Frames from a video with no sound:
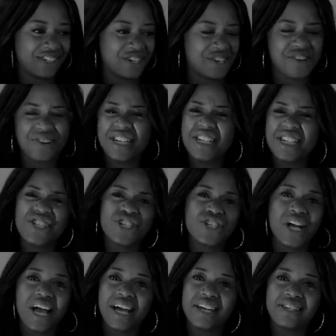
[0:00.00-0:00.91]

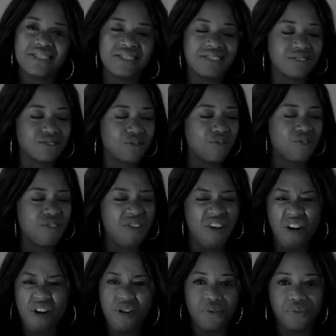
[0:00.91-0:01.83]
creature, and she's so
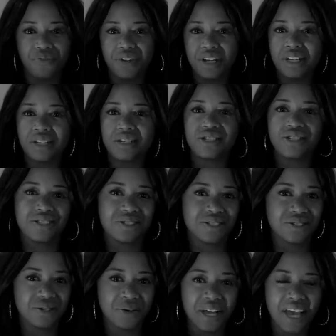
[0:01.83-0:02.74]
confident, she's
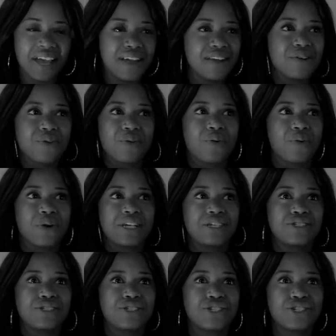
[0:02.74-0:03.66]
so
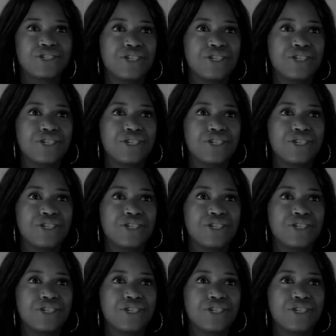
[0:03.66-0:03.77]
eloquent,